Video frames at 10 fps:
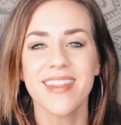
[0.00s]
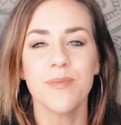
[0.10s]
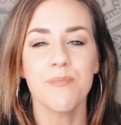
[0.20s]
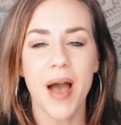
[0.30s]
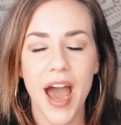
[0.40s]

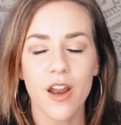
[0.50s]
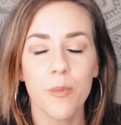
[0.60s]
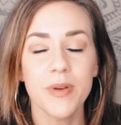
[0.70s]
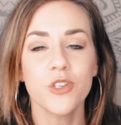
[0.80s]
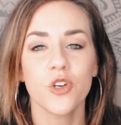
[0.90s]
the battle,
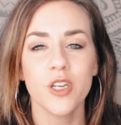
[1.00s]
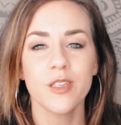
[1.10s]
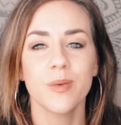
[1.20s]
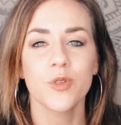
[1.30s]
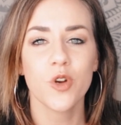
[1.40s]
be sure you
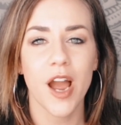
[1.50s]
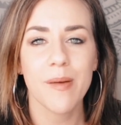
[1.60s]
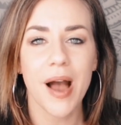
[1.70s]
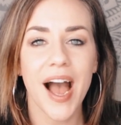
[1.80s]
subscribe.